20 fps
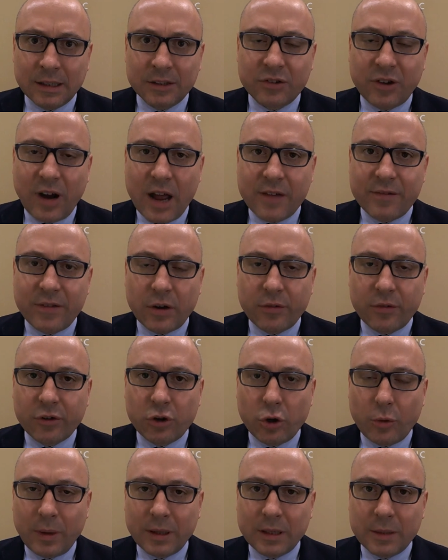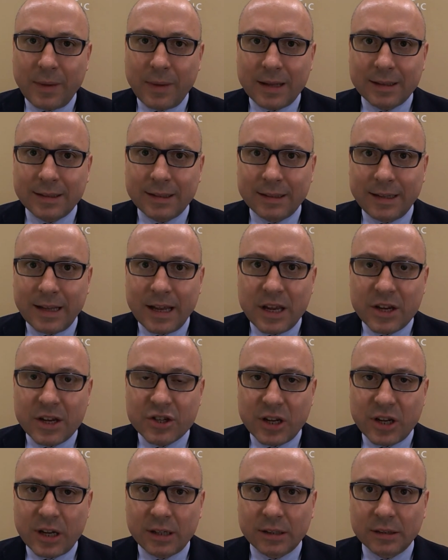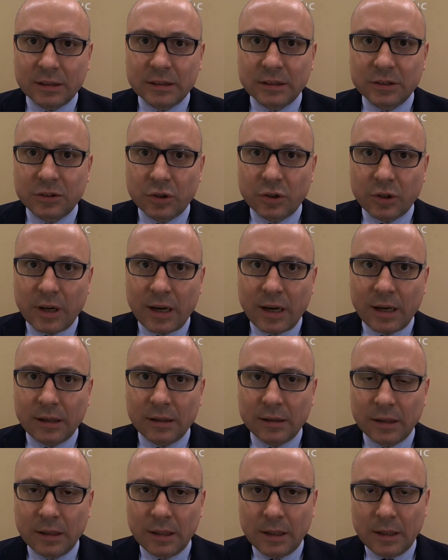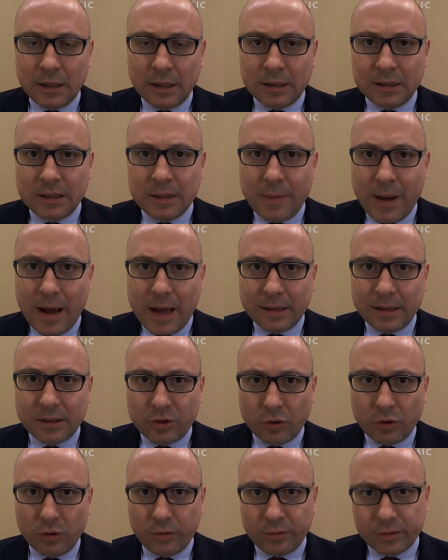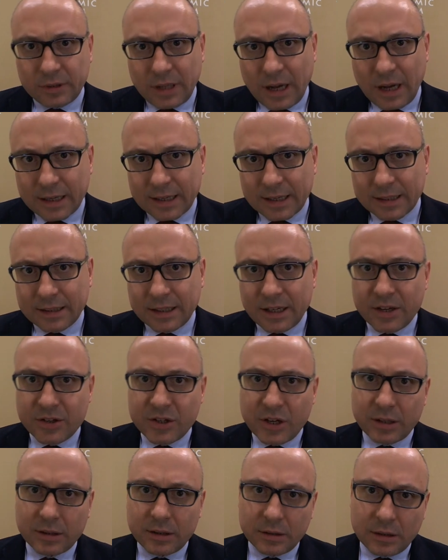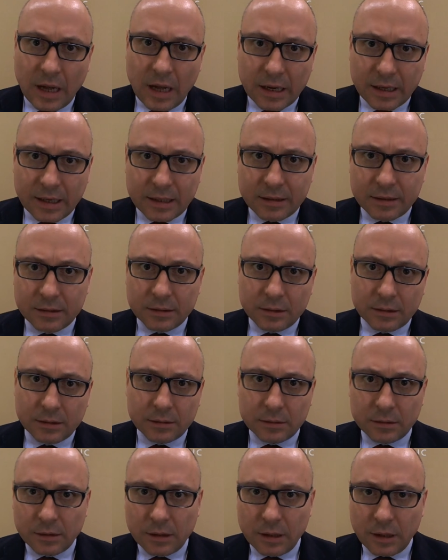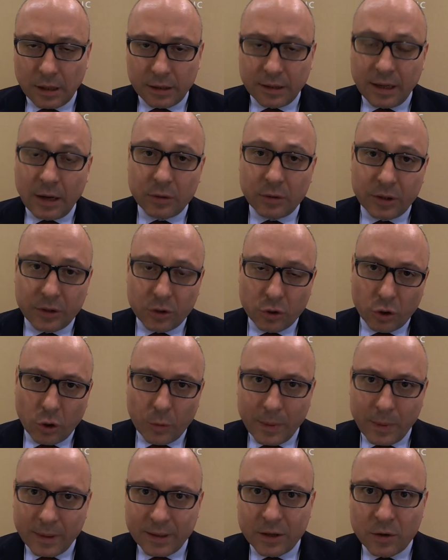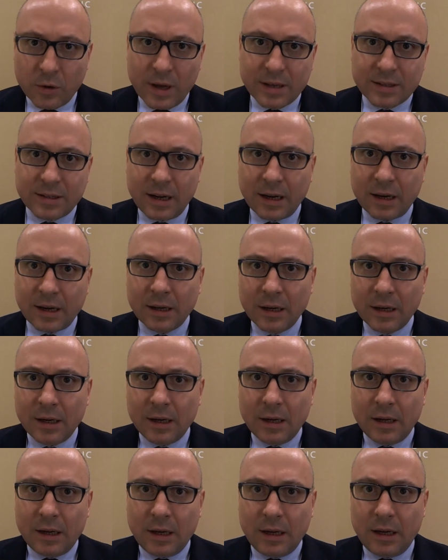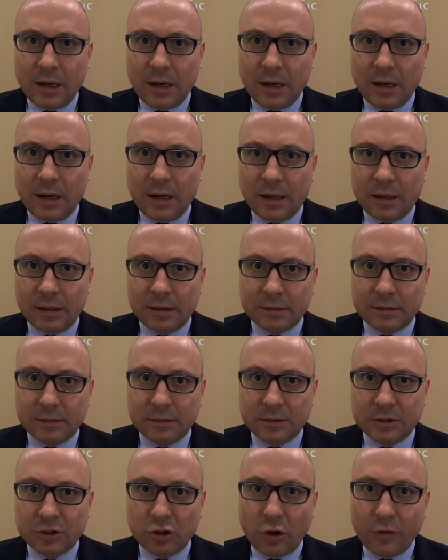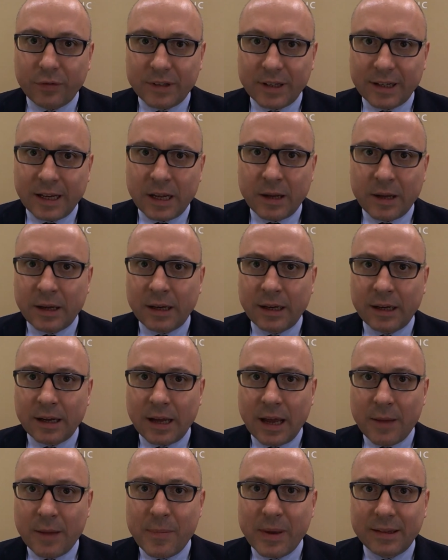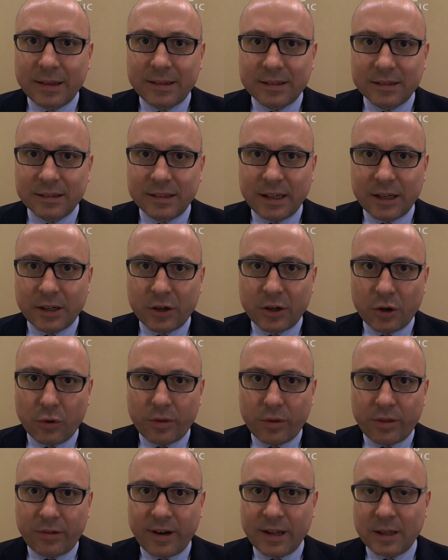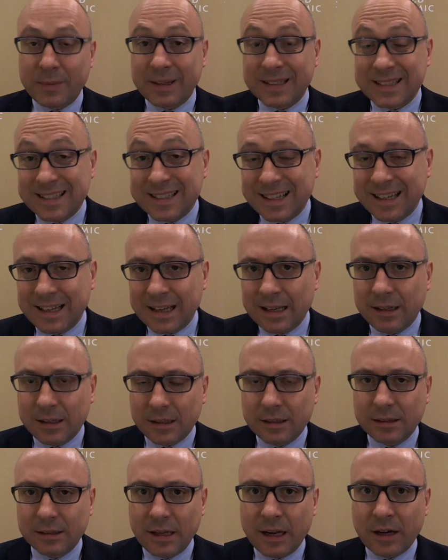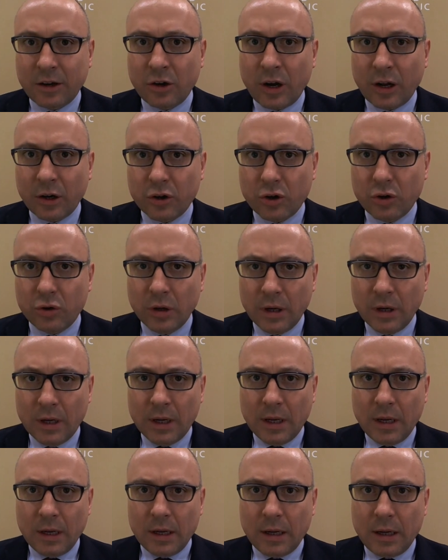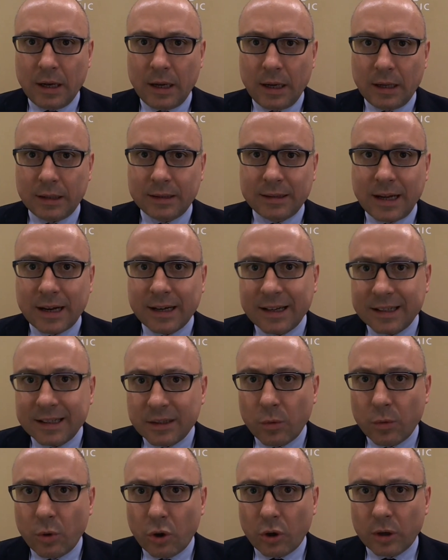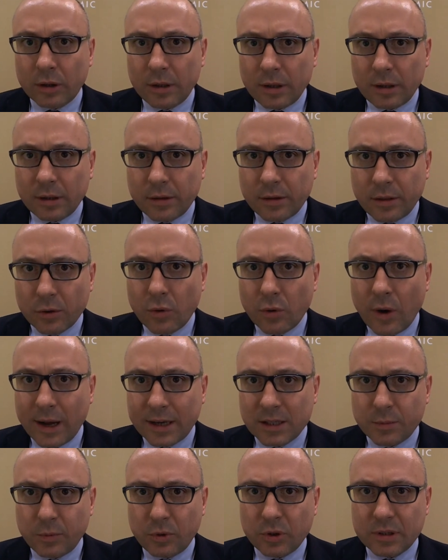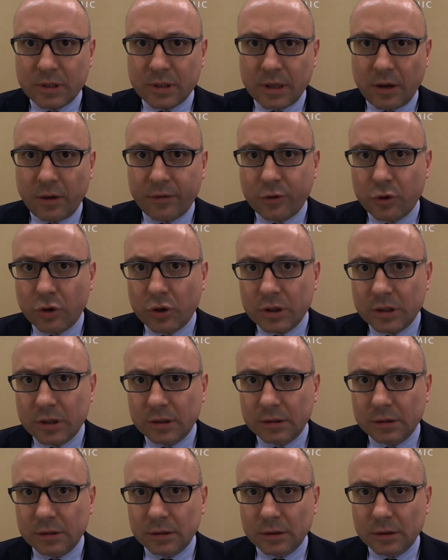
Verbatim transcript: driver of global demand than the Asian internal demand. So target Asia, target uh, now that Europe and the US are uh, softening a bit their growth rate, but still they're going to grow. Uh, target the world through exports. Of course,